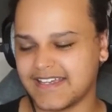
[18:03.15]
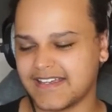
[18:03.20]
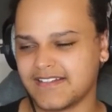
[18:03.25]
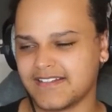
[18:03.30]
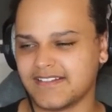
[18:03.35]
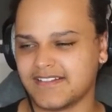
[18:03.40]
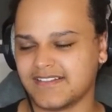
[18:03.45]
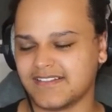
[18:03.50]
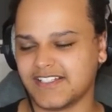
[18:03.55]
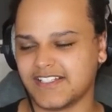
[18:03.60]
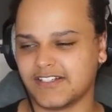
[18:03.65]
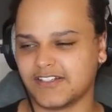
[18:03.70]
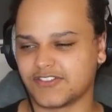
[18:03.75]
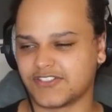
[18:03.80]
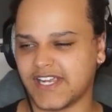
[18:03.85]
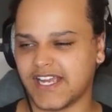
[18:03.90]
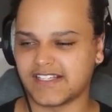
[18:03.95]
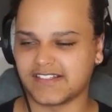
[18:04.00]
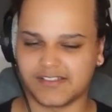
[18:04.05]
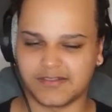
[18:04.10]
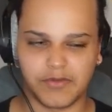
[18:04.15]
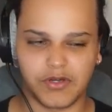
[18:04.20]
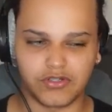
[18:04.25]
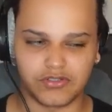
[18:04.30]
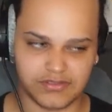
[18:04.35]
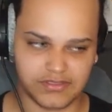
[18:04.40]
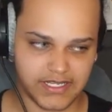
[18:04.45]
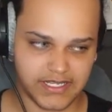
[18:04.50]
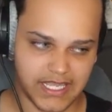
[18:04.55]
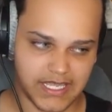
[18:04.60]
and you know, she has some
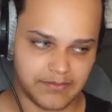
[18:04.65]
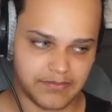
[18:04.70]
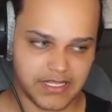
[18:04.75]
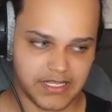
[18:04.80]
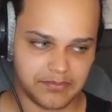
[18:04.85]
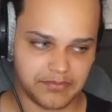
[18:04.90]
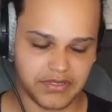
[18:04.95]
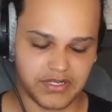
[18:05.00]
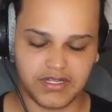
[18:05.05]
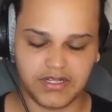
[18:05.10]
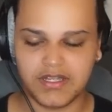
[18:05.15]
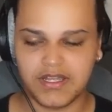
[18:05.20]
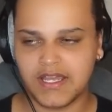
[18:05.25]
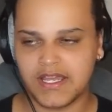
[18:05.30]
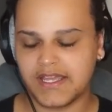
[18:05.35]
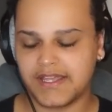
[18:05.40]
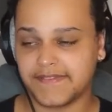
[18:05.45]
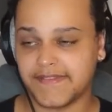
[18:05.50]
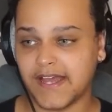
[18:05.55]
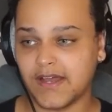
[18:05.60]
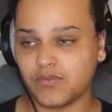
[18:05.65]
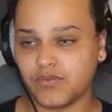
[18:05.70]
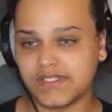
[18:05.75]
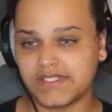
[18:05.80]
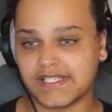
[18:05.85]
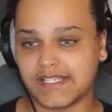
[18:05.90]
holes in her gameplay, but that was